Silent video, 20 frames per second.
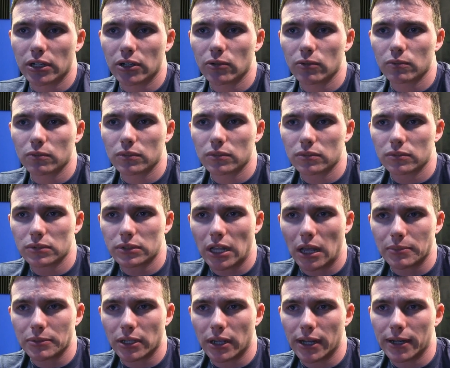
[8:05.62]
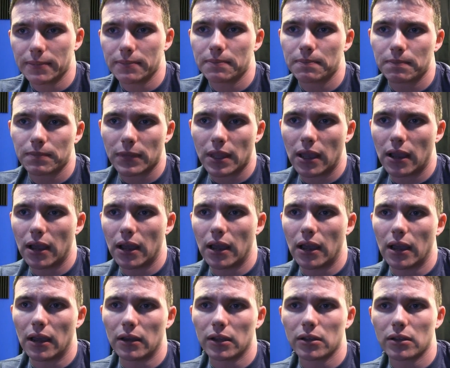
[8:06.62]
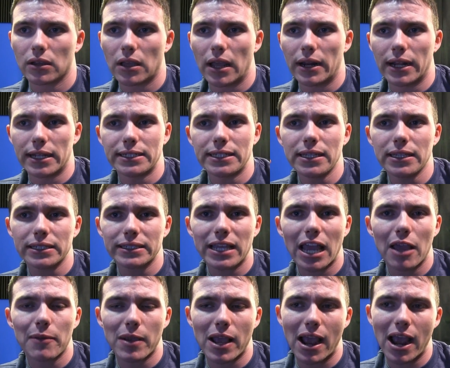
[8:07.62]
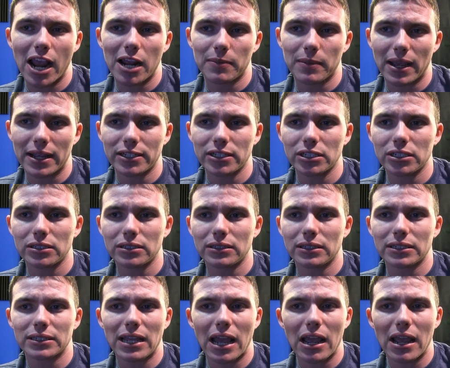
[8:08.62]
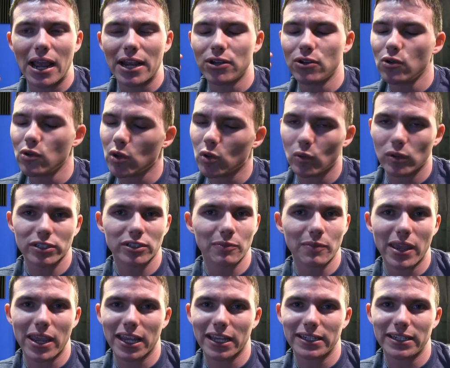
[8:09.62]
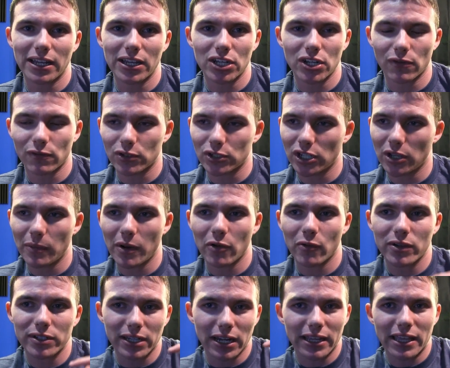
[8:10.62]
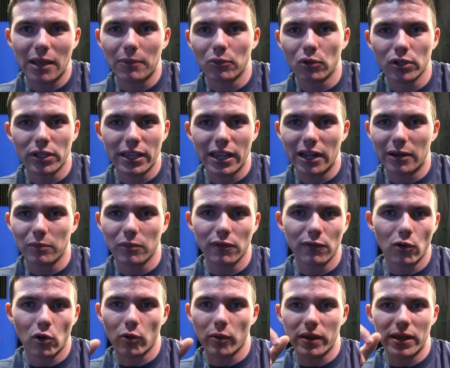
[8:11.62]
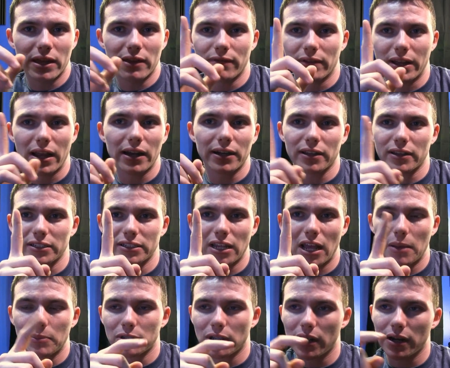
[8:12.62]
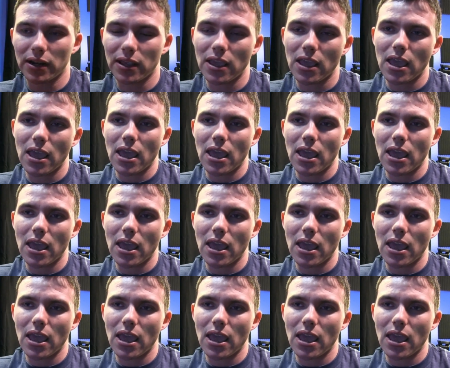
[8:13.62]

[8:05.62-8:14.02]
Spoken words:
at a stop sign, and I seen this guy behind me. This guy, I knew he wasn't paying attention. For some odd reason, I kept looking at him before we even got to the stop sign.